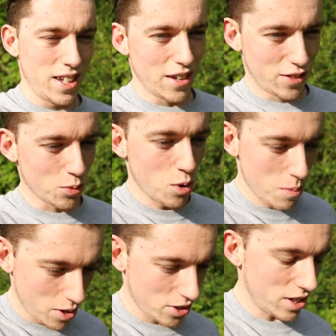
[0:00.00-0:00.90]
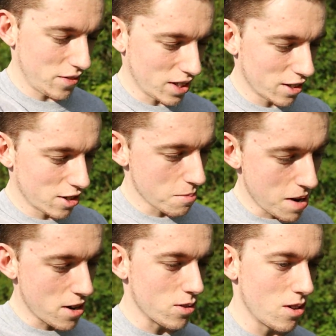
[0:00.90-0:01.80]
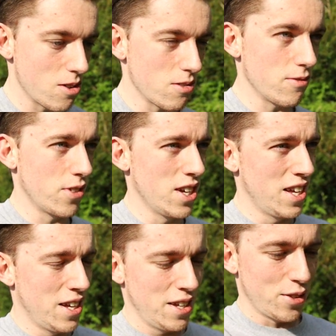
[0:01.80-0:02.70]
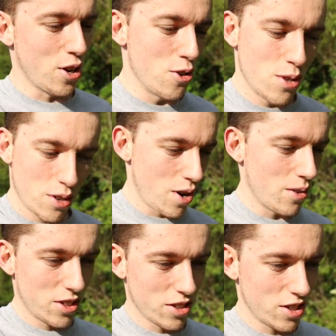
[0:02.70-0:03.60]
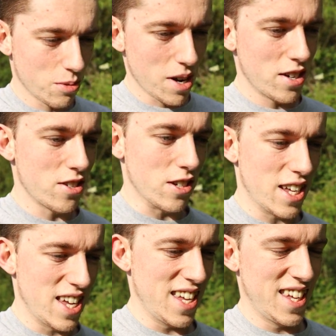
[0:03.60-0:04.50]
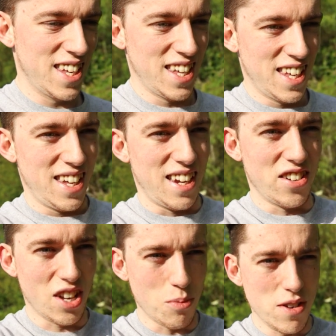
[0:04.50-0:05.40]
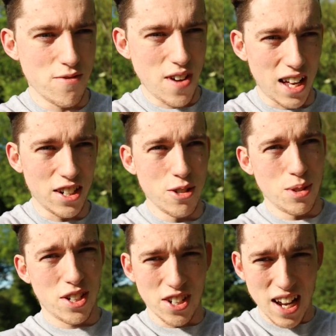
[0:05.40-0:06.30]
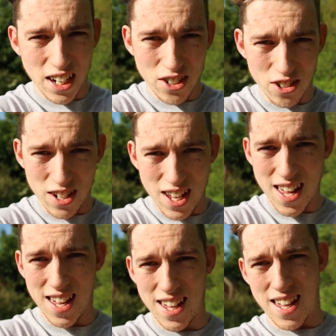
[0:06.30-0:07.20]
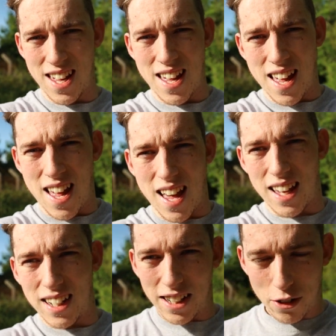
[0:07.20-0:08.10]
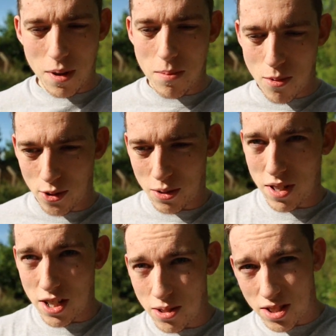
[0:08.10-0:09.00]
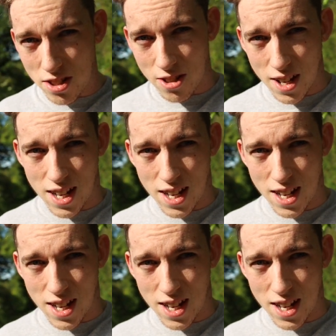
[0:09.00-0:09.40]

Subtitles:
if there's one positive that can come out of the whole corona situation, is that we value connection a little bit more than we used to.